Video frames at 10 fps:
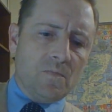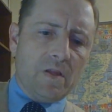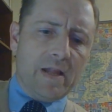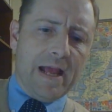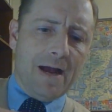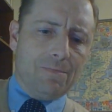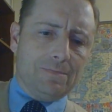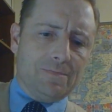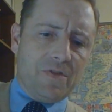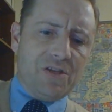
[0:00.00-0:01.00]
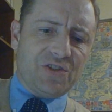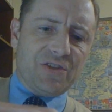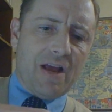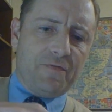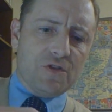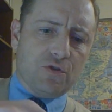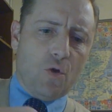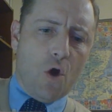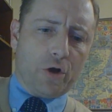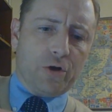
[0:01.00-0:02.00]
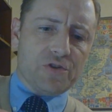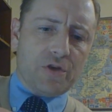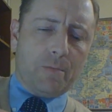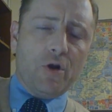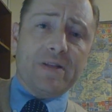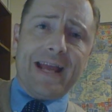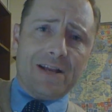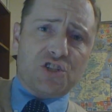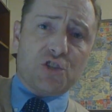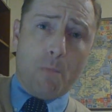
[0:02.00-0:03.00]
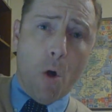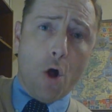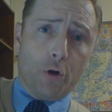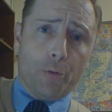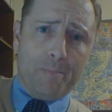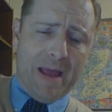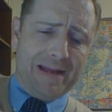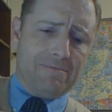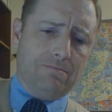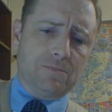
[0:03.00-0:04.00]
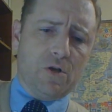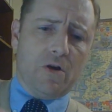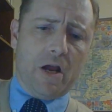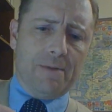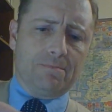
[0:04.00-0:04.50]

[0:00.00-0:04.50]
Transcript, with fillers: Now, this stuff is longer, so I'm going to take a smaller bit, all right?